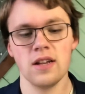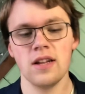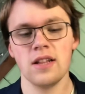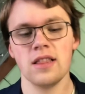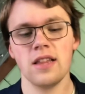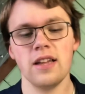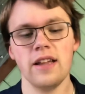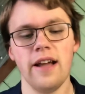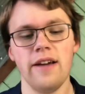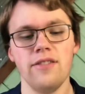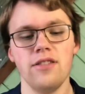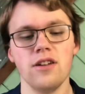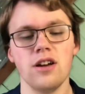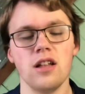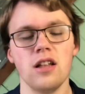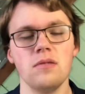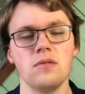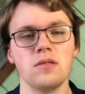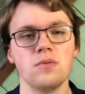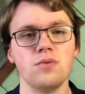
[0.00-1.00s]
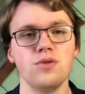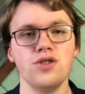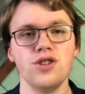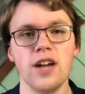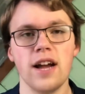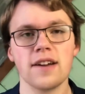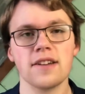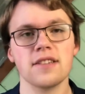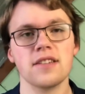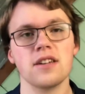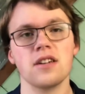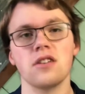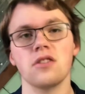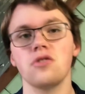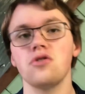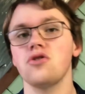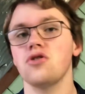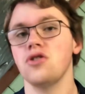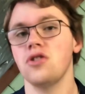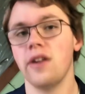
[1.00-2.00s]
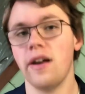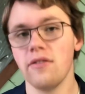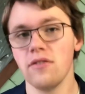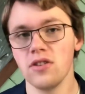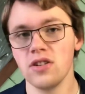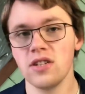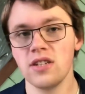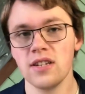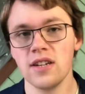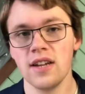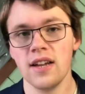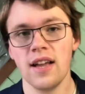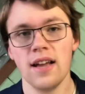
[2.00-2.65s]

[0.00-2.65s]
Then you have the Columbus Blue Jackets take on the New Jersey Devils.